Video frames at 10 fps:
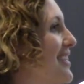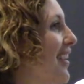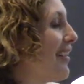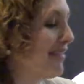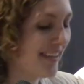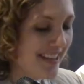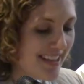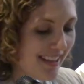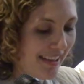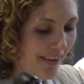his
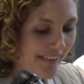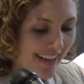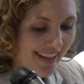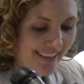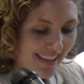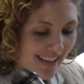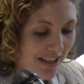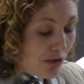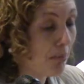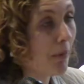office and all that,
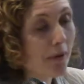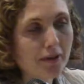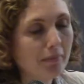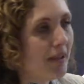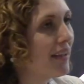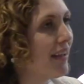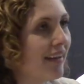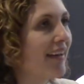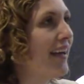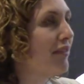supported me
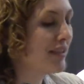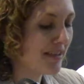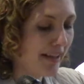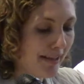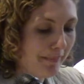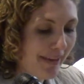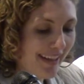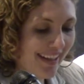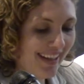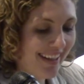every time.
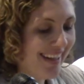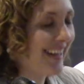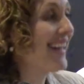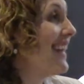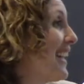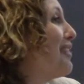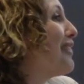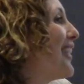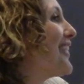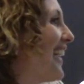And then I
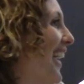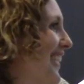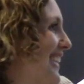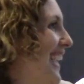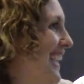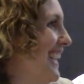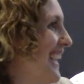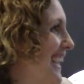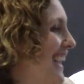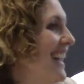found out
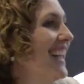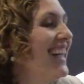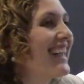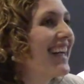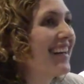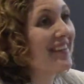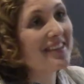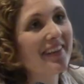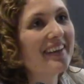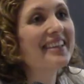that it
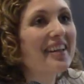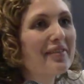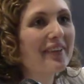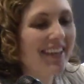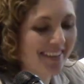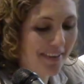was very different,